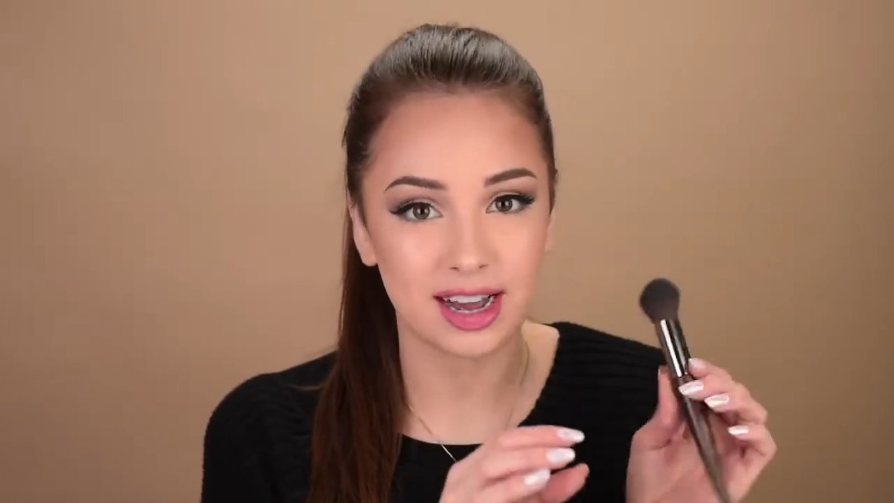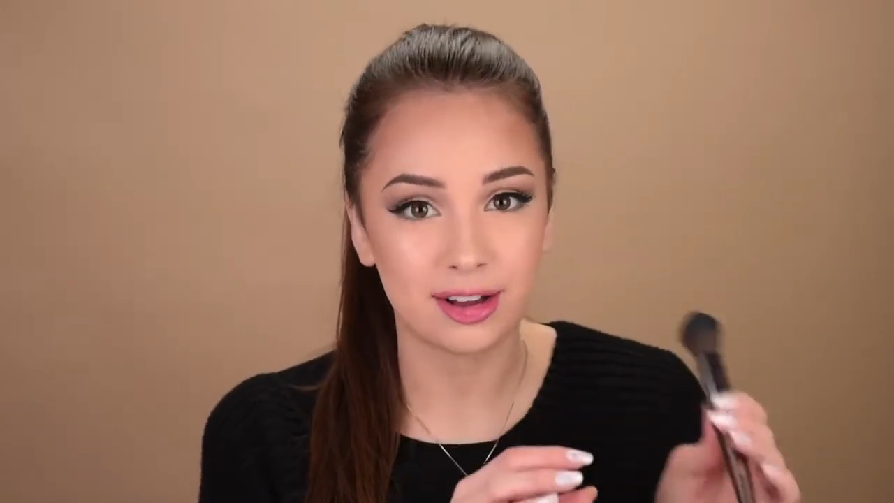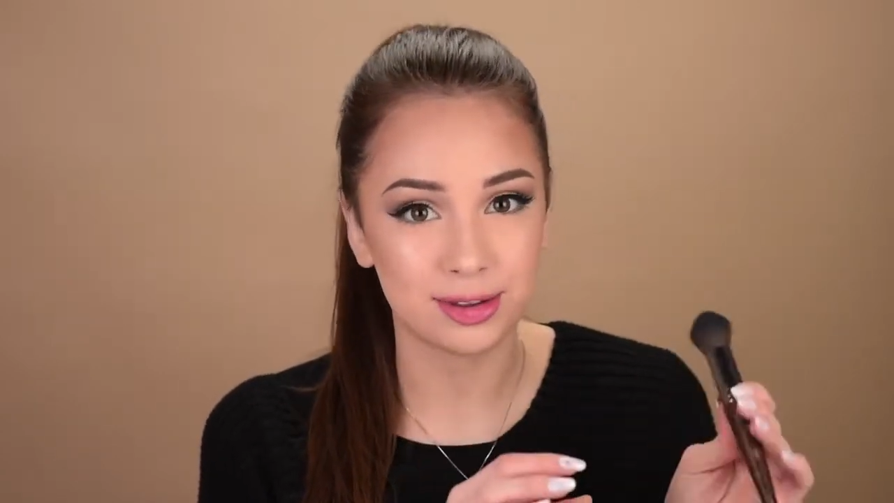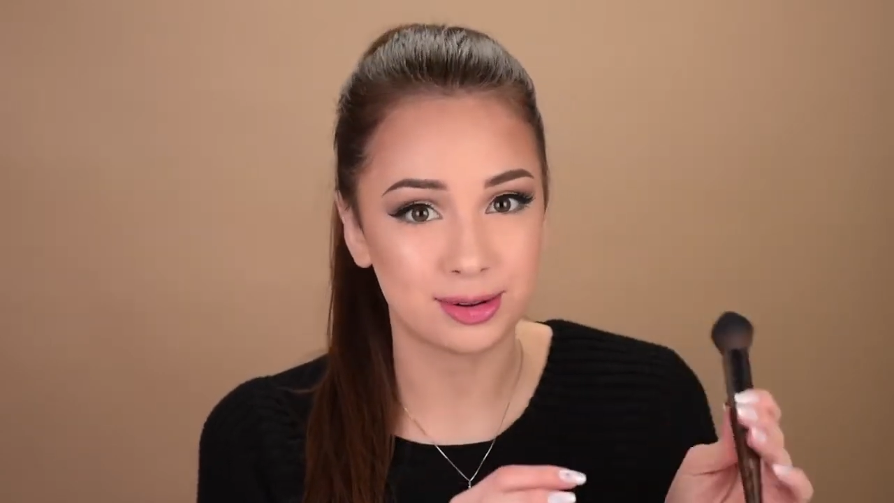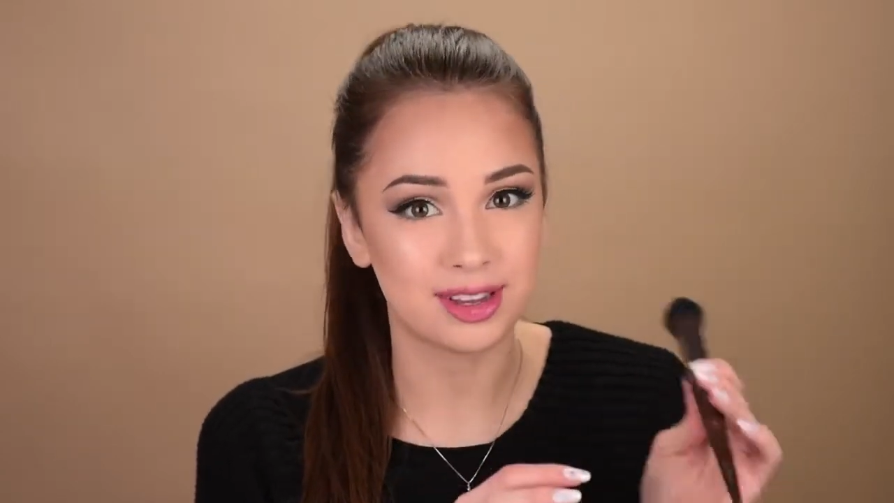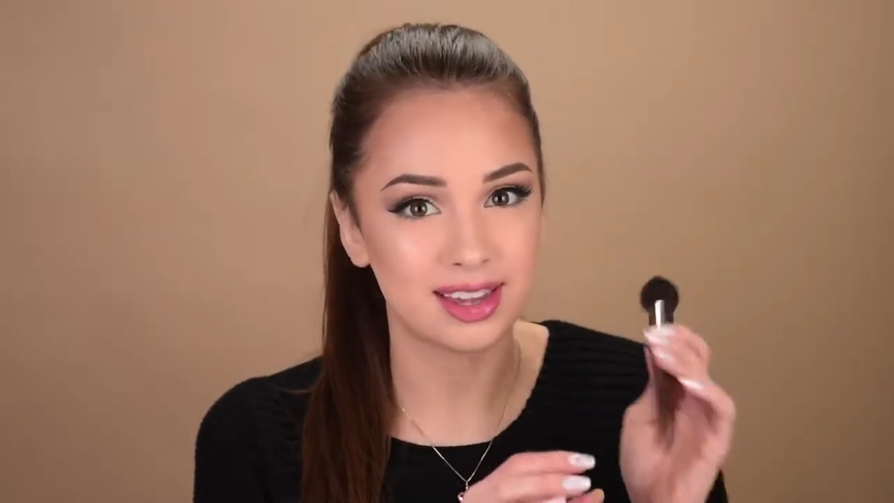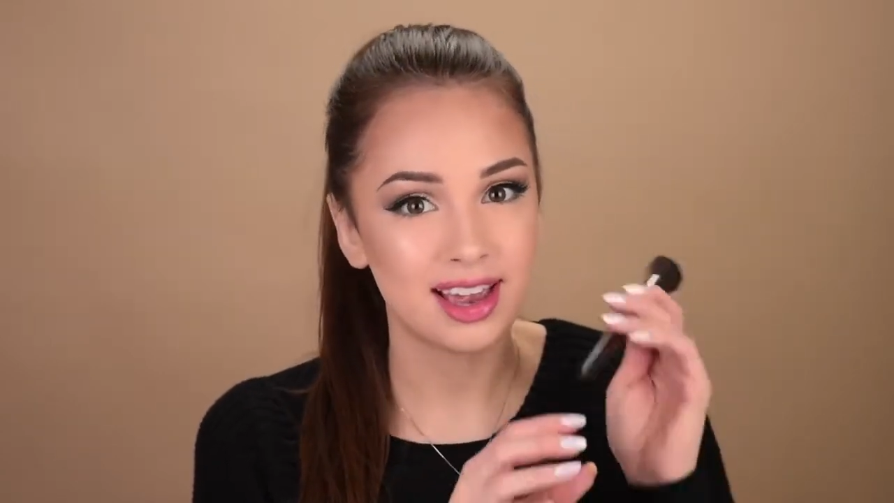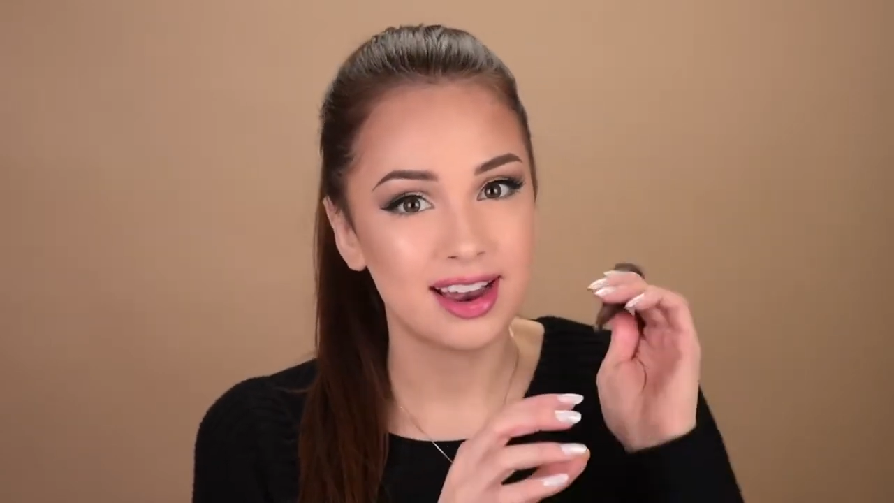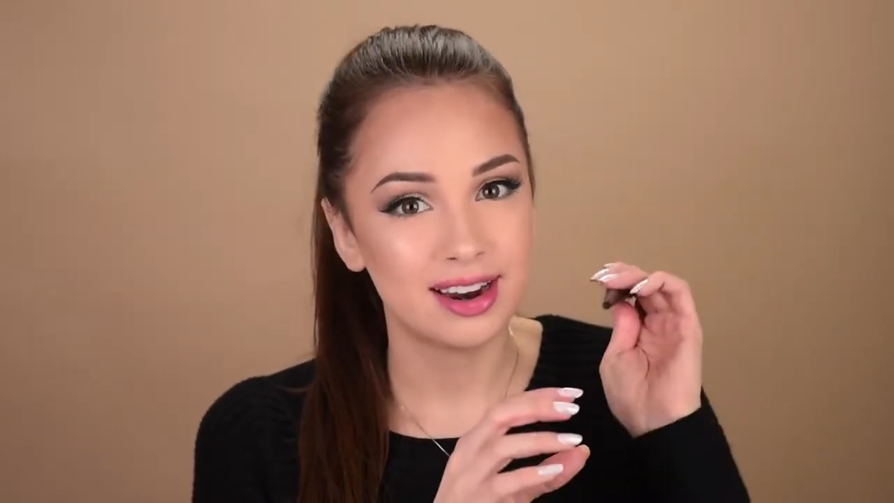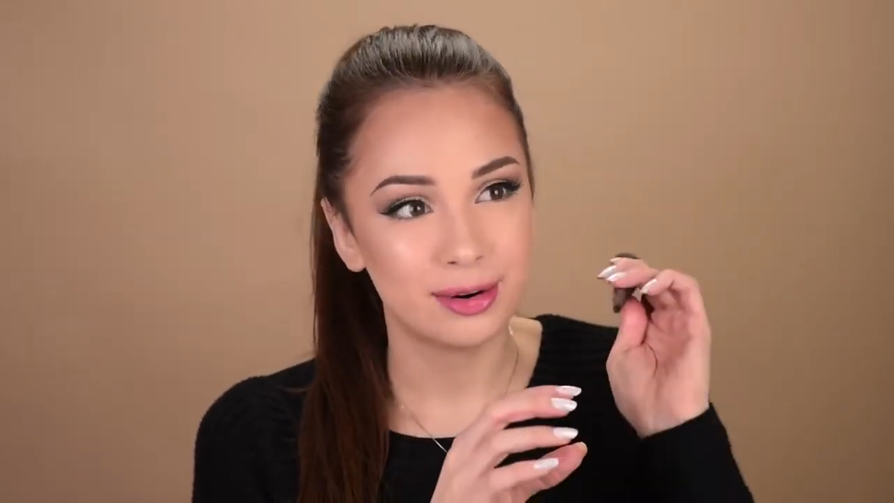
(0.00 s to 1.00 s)
out to it
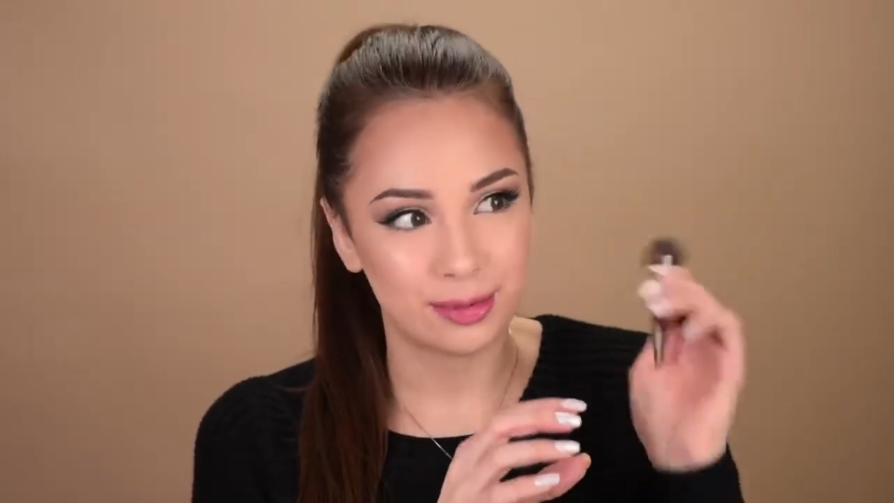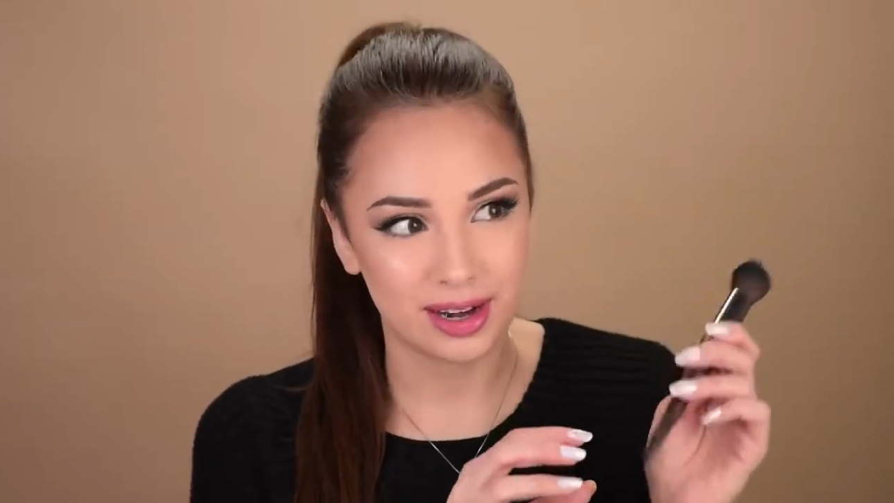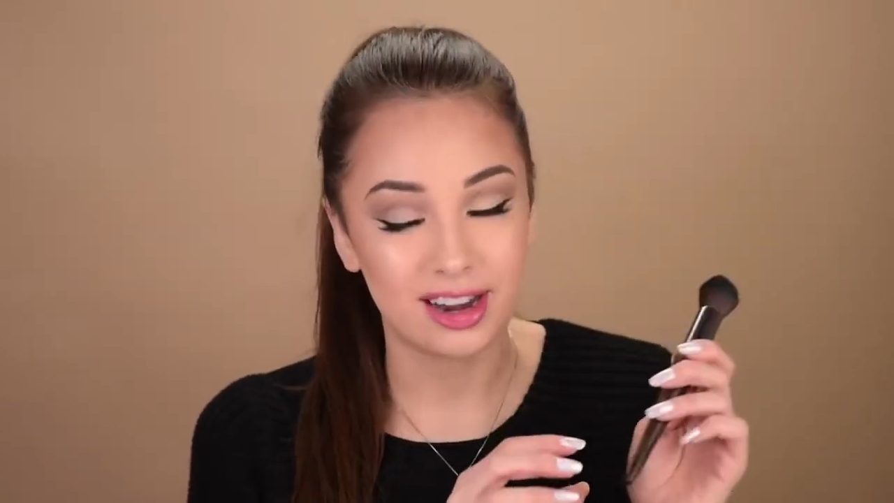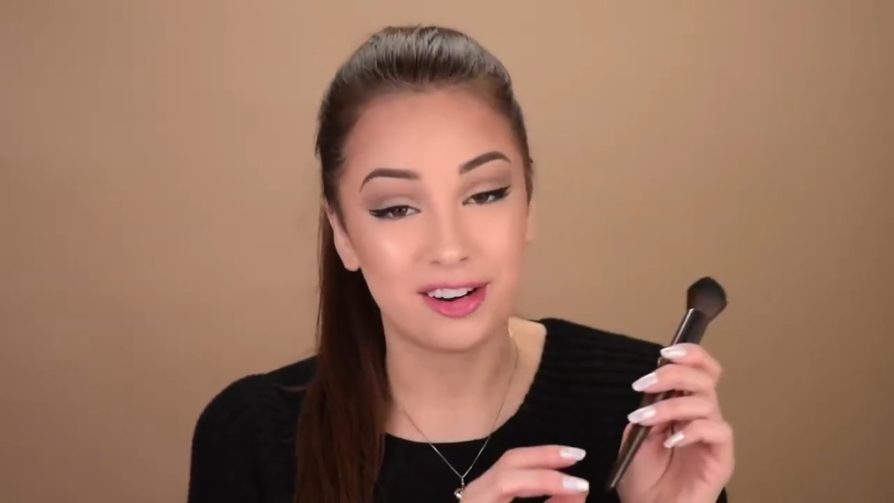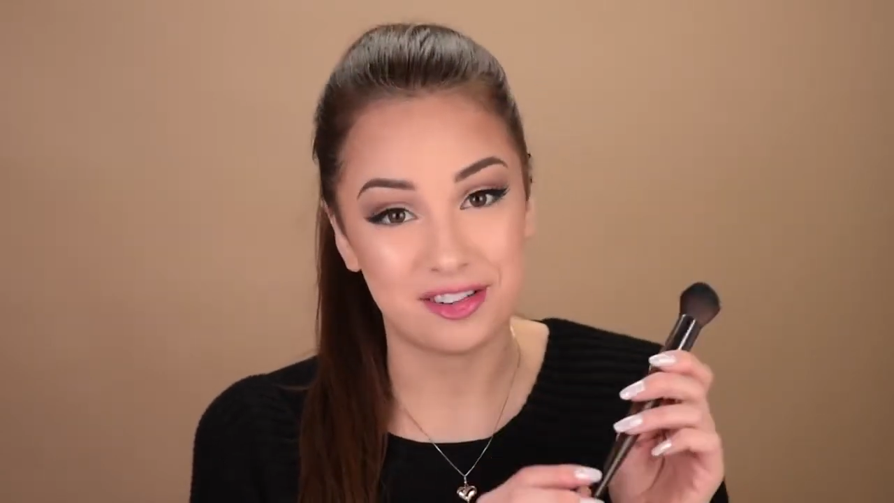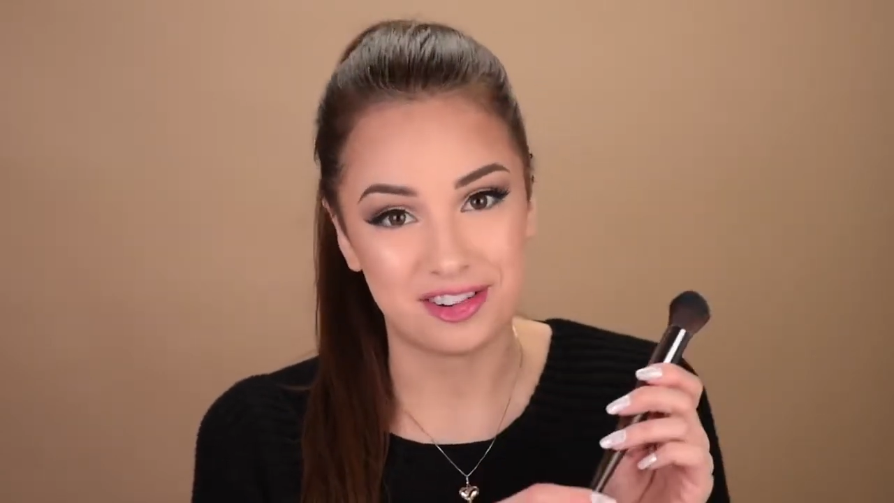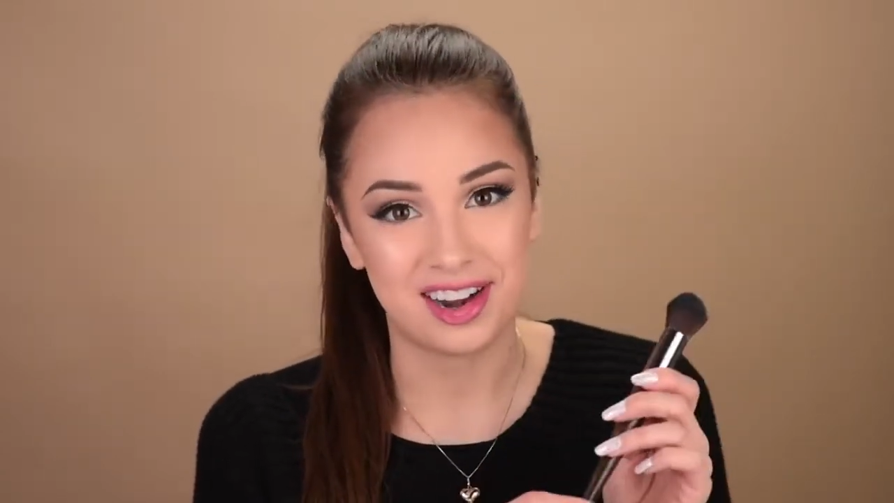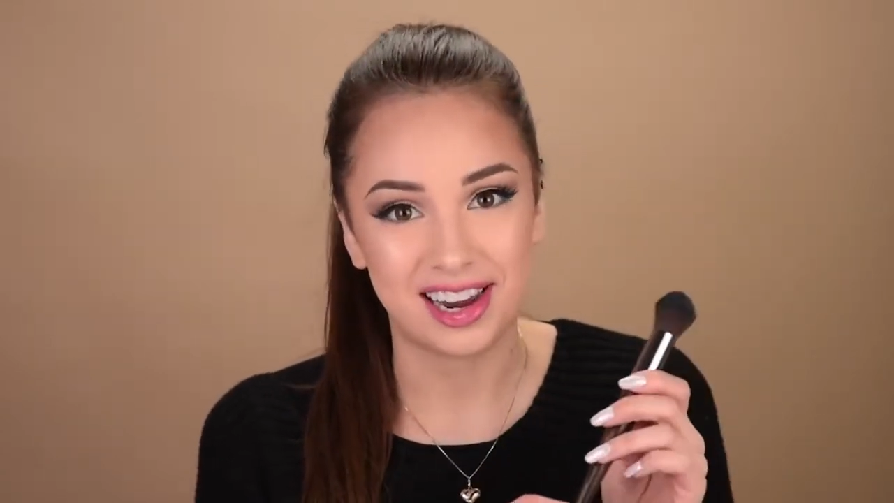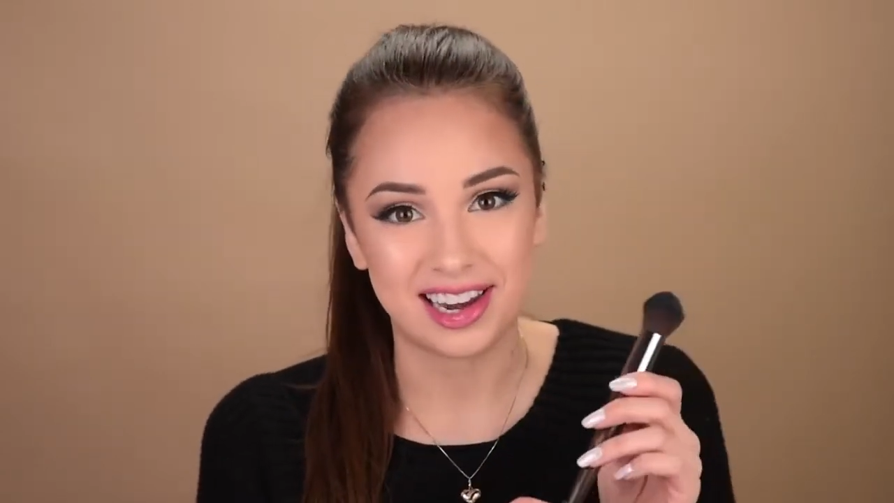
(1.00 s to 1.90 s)
really often